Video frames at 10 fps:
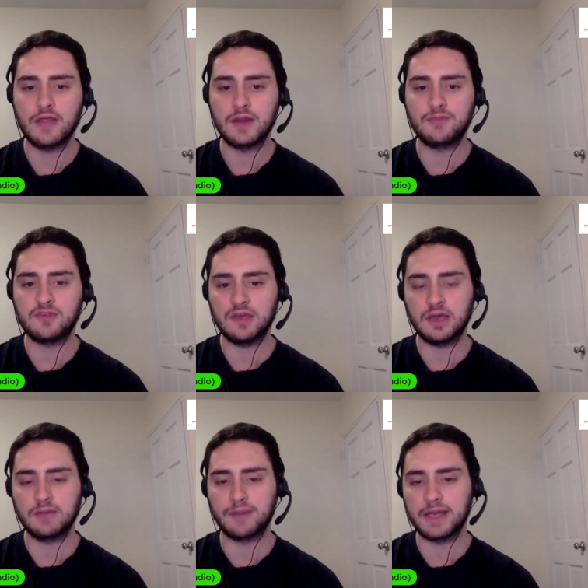ended up
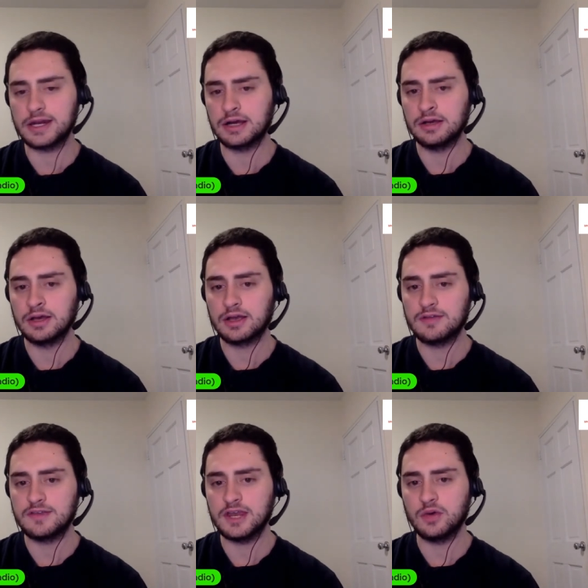seeing Baena
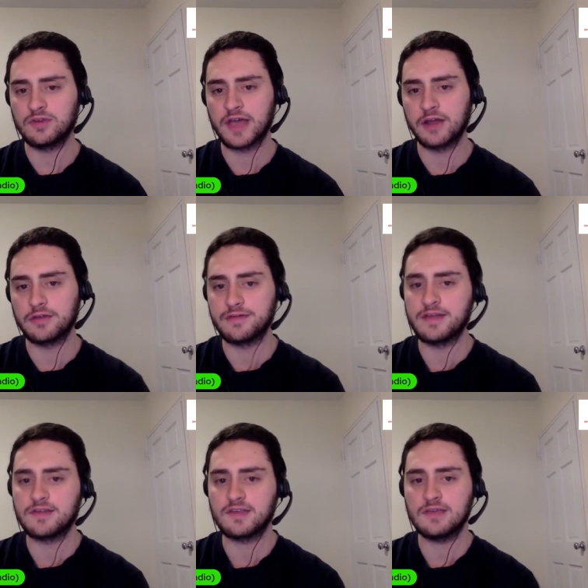continue his title
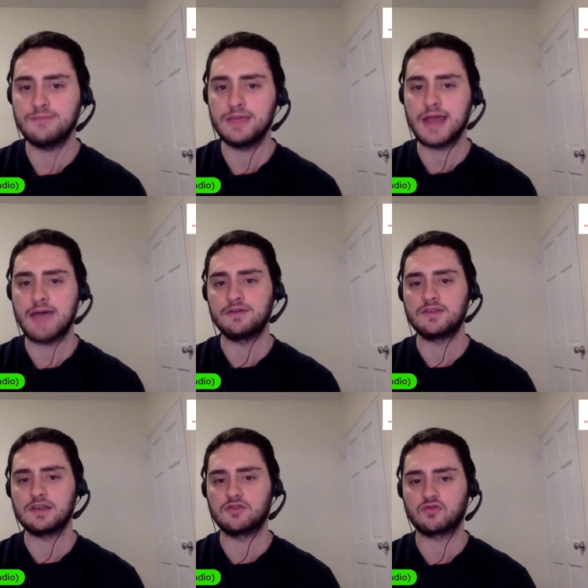defense as he beat
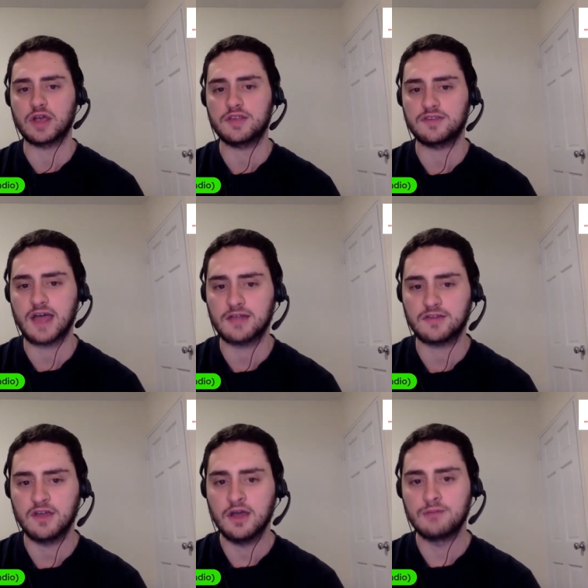Evans in straight
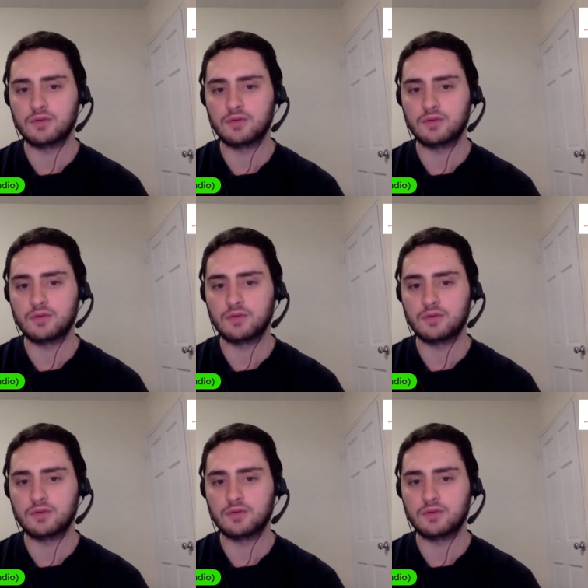sets.